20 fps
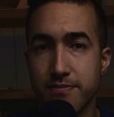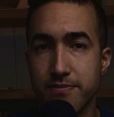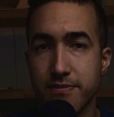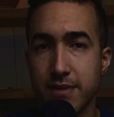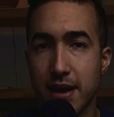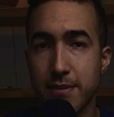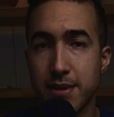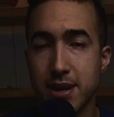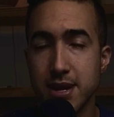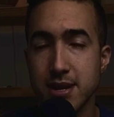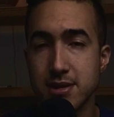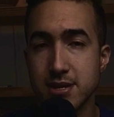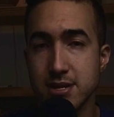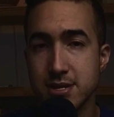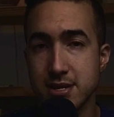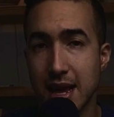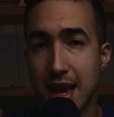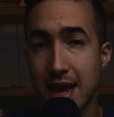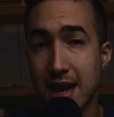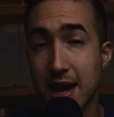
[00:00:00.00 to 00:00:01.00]
I'm going to
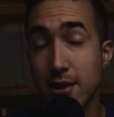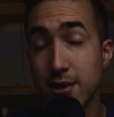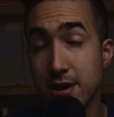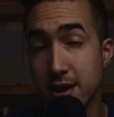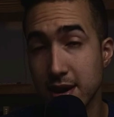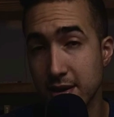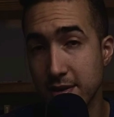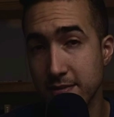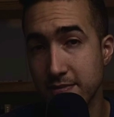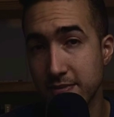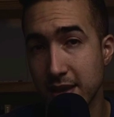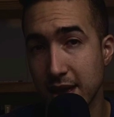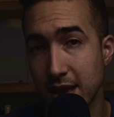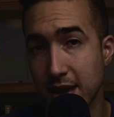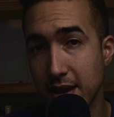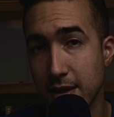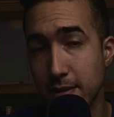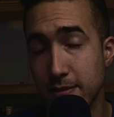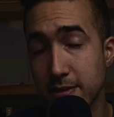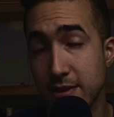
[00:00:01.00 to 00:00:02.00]
just hang out here.
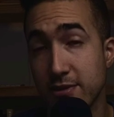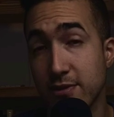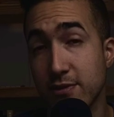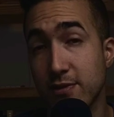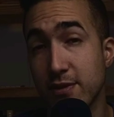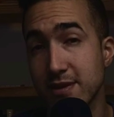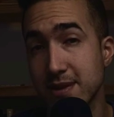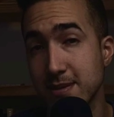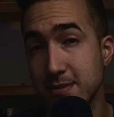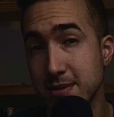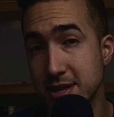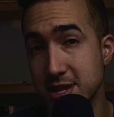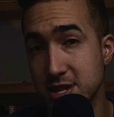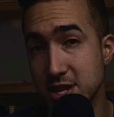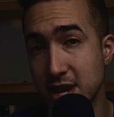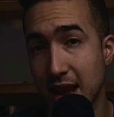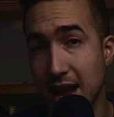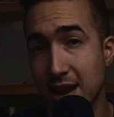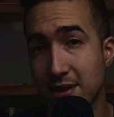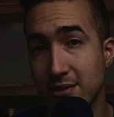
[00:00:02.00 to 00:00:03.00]
This is your first time to the
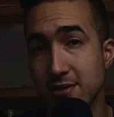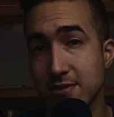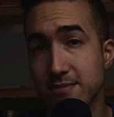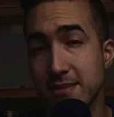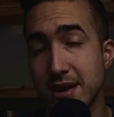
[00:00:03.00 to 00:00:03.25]
channel.